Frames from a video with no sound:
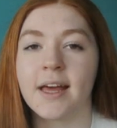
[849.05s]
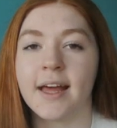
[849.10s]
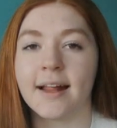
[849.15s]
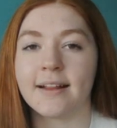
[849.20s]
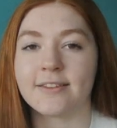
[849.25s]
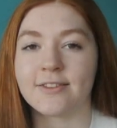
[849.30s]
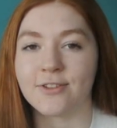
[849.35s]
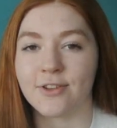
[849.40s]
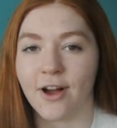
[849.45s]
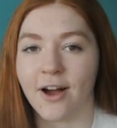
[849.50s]

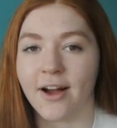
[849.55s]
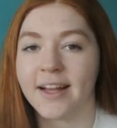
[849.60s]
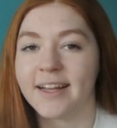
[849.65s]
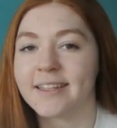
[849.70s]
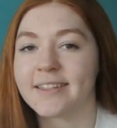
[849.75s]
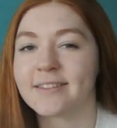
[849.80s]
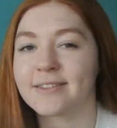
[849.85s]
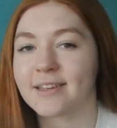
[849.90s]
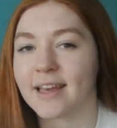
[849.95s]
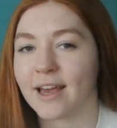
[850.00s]
it's not
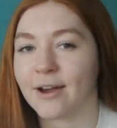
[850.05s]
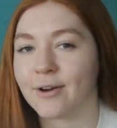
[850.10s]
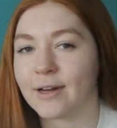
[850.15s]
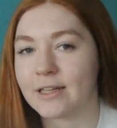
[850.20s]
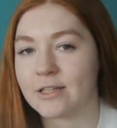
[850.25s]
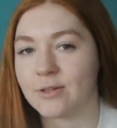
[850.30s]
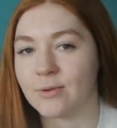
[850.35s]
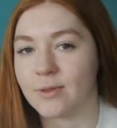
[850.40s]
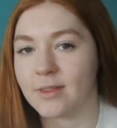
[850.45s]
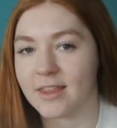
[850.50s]
as scary
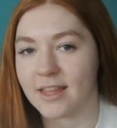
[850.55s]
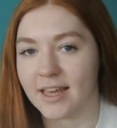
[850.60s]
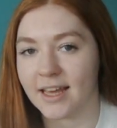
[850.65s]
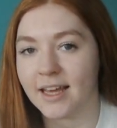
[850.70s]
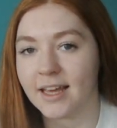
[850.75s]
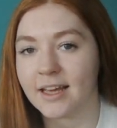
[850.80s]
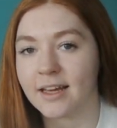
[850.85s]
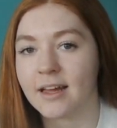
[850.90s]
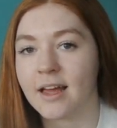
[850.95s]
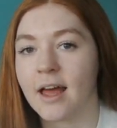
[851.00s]
as you
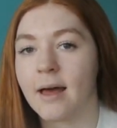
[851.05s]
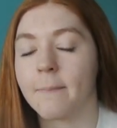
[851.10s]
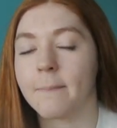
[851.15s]
think.